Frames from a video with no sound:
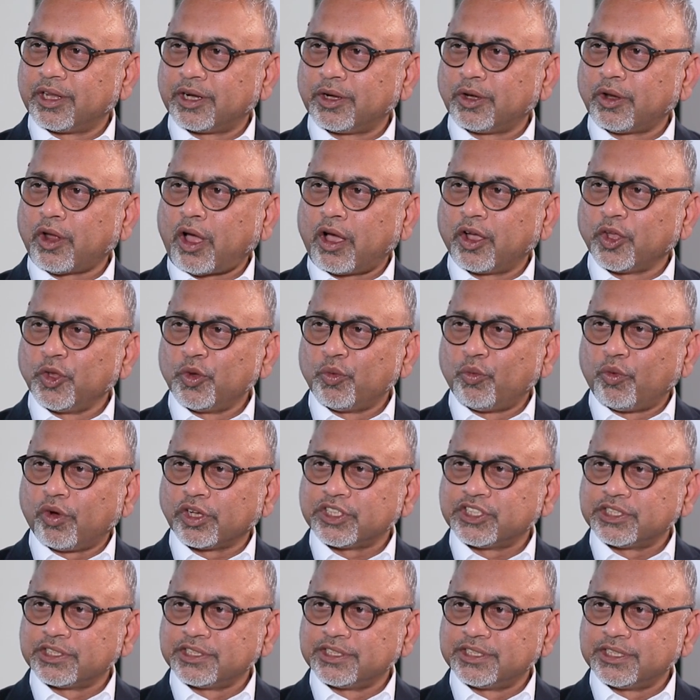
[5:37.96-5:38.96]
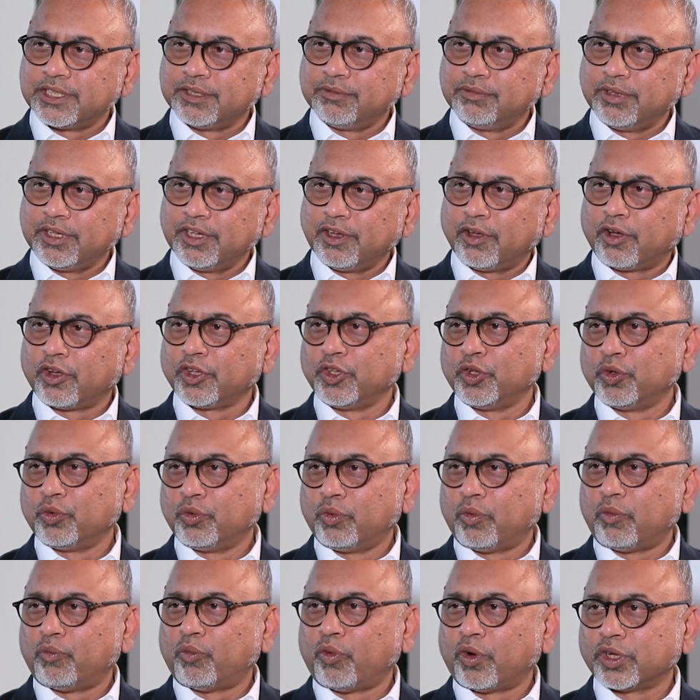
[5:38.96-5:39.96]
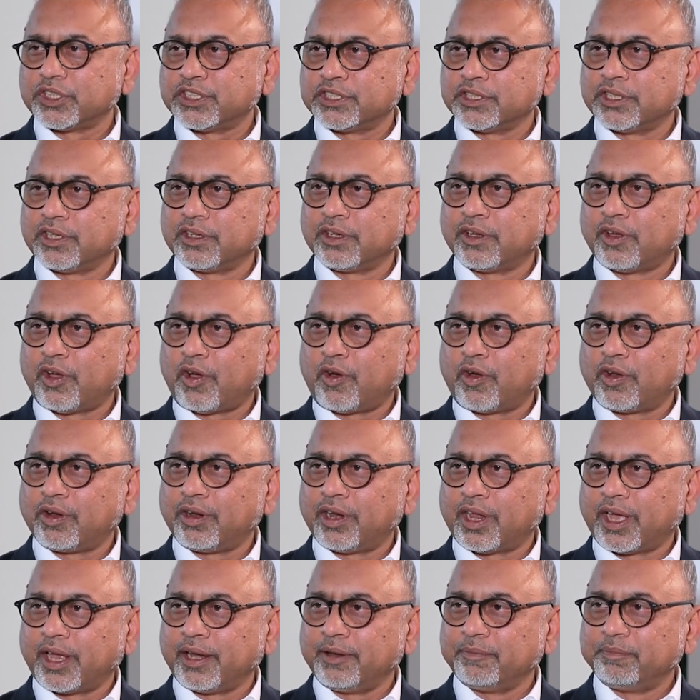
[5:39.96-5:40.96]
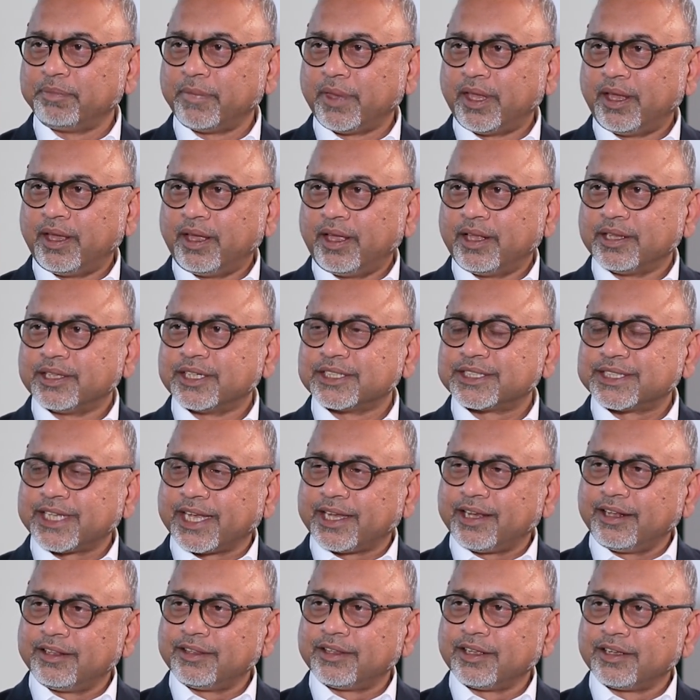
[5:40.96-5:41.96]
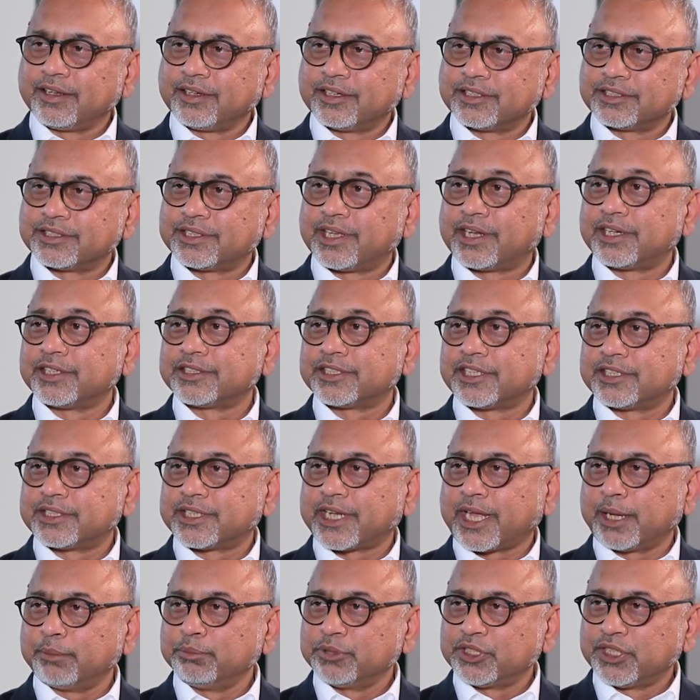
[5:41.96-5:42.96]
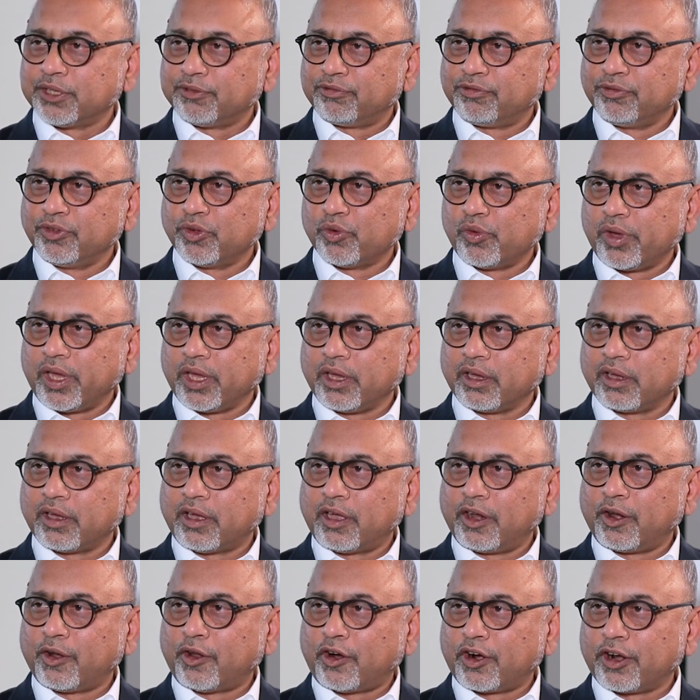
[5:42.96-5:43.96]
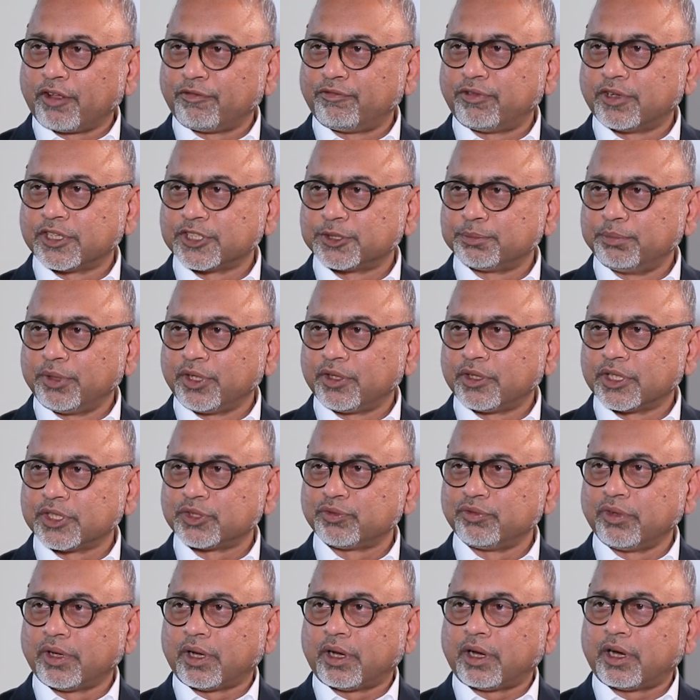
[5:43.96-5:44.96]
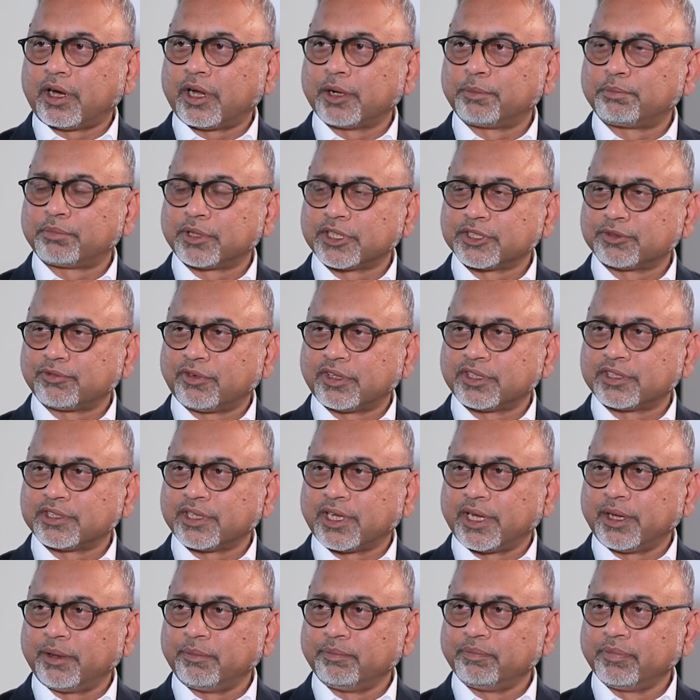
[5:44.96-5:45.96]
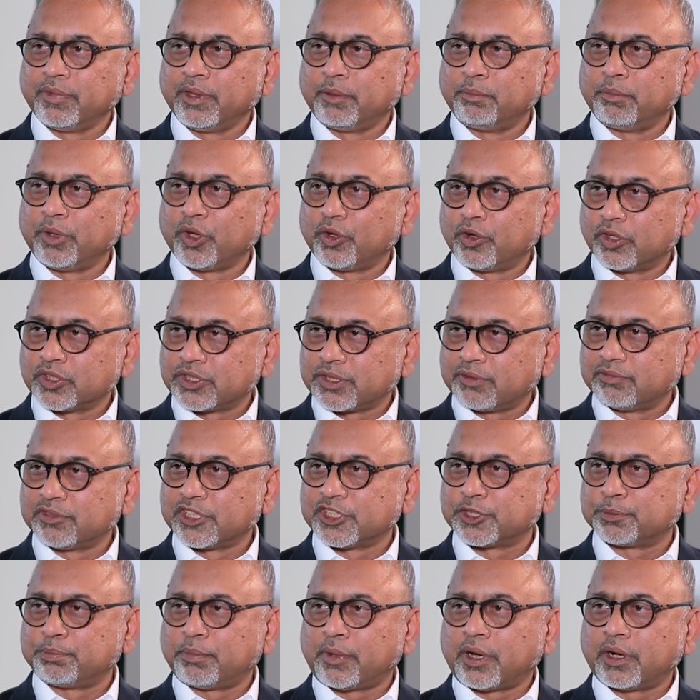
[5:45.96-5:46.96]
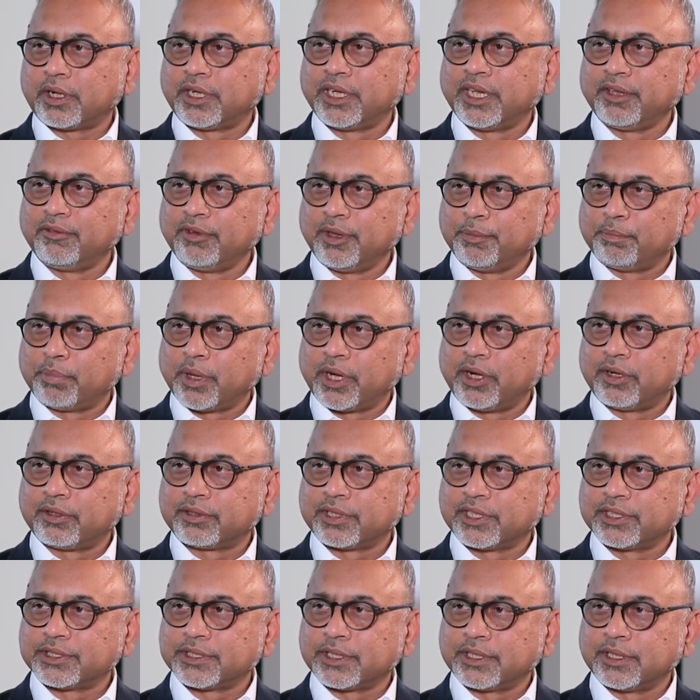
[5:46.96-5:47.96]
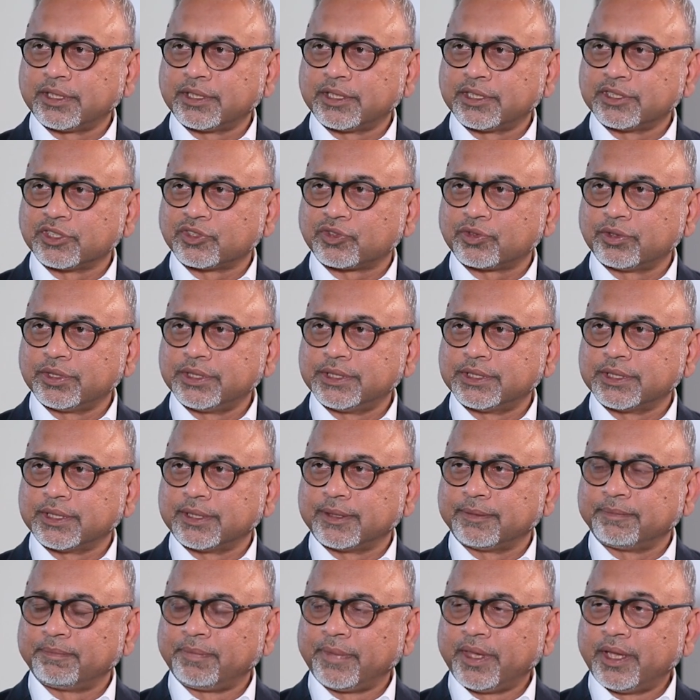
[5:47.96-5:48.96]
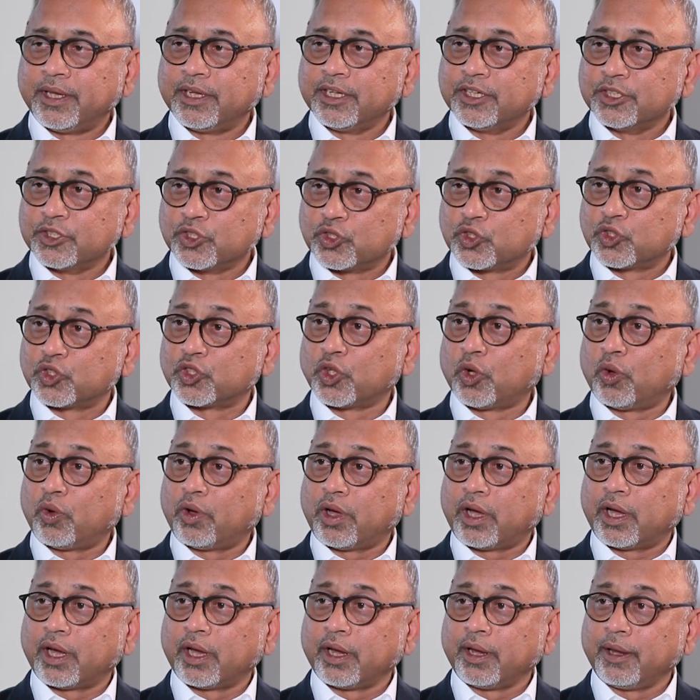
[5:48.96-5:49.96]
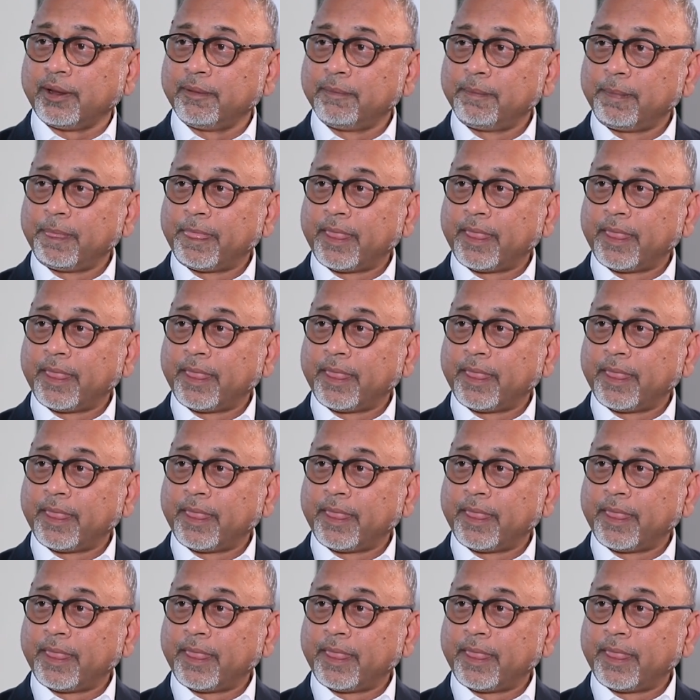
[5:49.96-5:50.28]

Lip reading: that, are you watching TV or are you watching online? The second thing is there is a time shift viewing. A lot of us, because we are hard pressed for time, because of the smart TV penetration in this region is so high